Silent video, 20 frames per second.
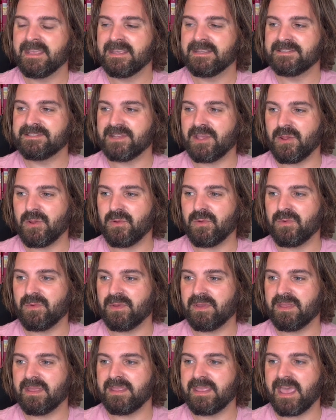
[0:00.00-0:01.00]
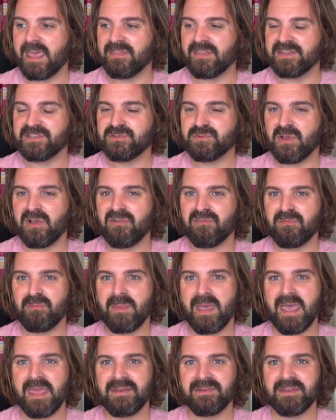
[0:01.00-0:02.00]
So yeah, there's 12
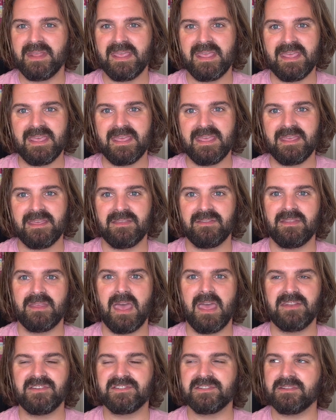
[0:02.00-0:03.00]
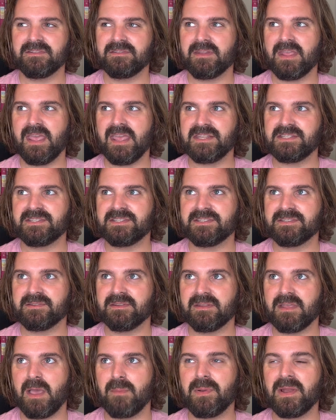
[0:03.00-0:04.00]
men here, and it's
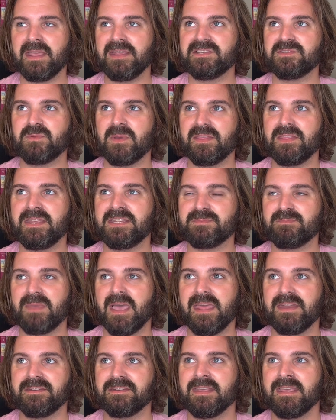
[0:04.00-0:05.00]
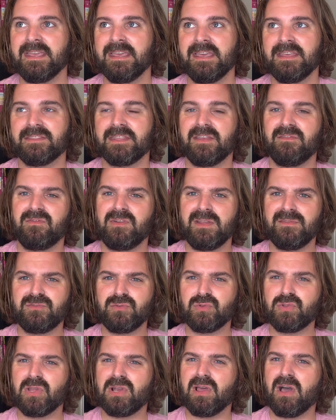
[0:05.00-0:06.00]
a place where these men, they've lived
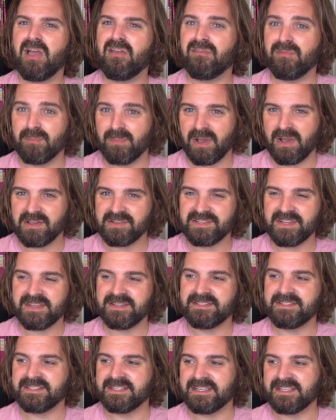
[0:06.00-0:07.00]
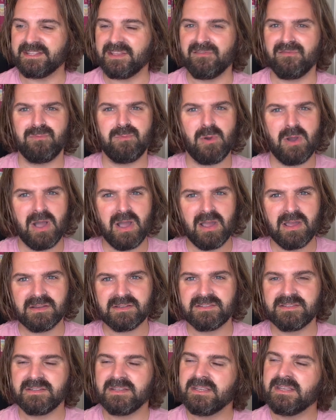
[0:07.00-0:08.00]
all their life in Barchester, they've
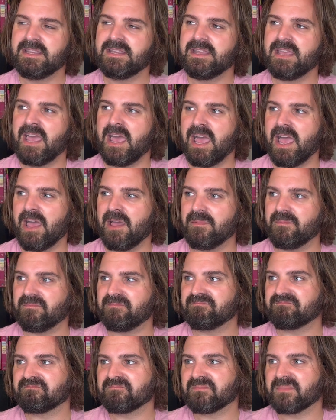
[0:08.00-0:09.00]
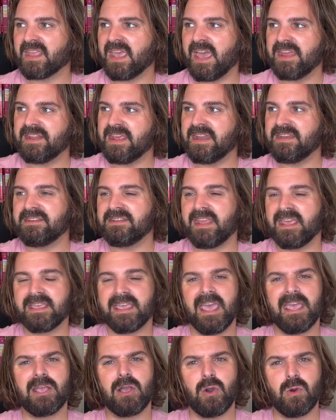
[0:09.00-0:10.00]
worked, and then they're
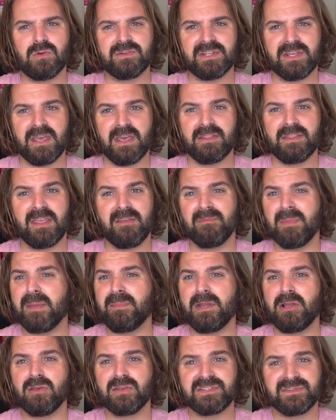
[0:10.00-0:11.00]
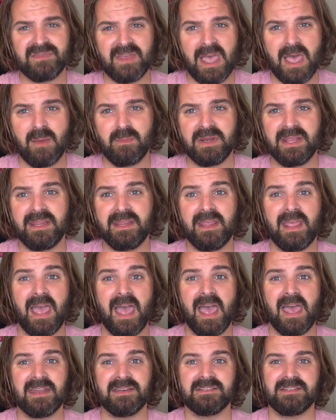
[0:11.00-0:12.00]
getting older, they've maybe lost family,
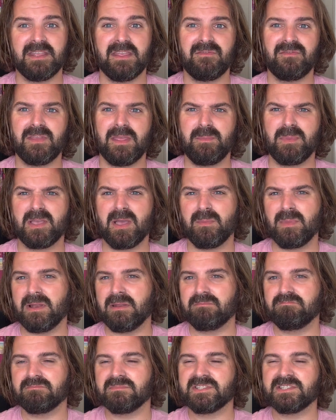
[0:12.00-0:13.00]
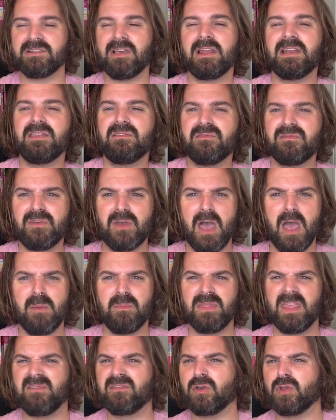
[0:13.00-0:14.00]
and if they become slightly
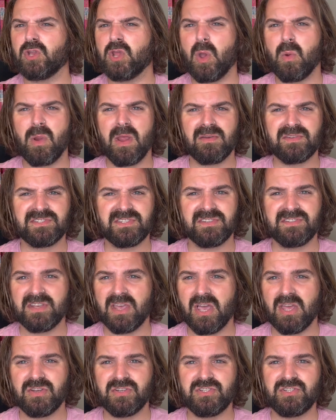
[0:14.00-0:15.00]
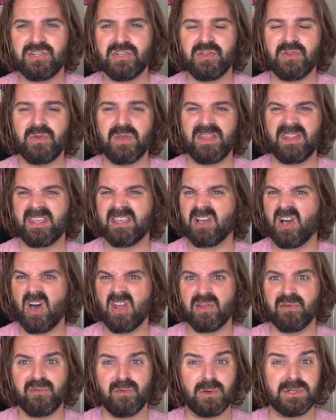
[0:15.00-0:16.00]
infirm, they've got nowhere else to turn to, and they
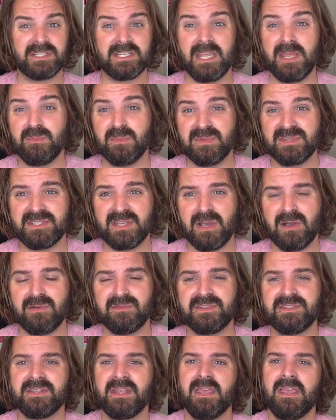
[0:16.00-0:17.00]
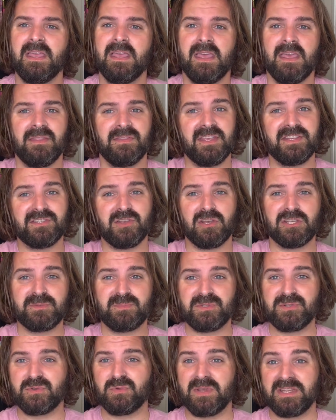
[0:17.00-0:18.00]
can't afford to keep themselves. This
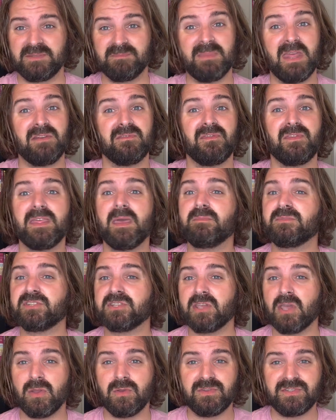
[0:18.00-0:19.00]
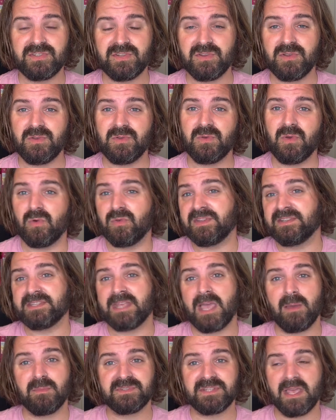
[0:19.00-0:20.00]
hospital is meant for them to go to, or this
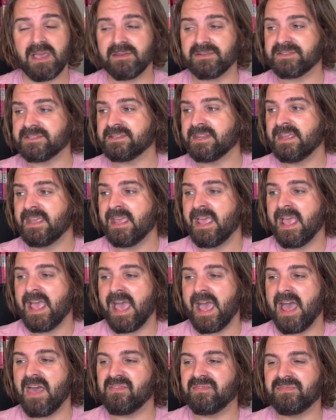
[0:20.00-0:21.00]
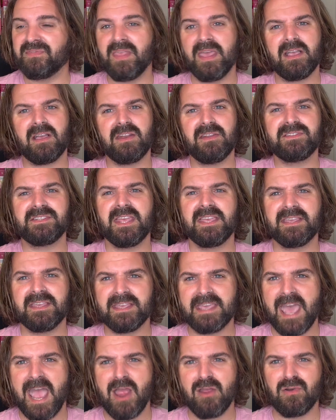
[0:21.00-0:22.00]
almshouse, and they're kind of taken
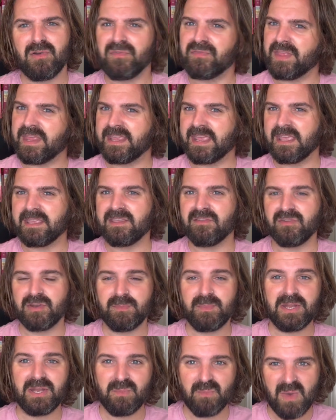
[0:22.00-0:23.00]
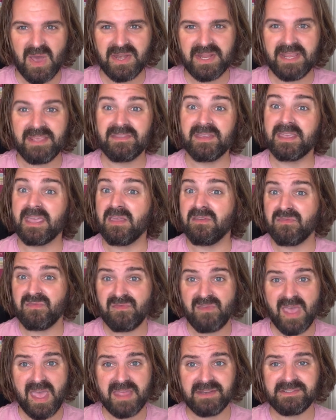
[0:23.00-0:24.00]
care of, they get given a bit of money, they get
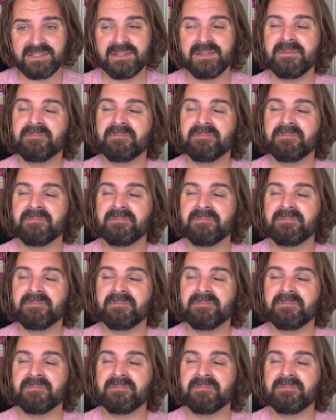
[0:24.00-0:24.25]
fed.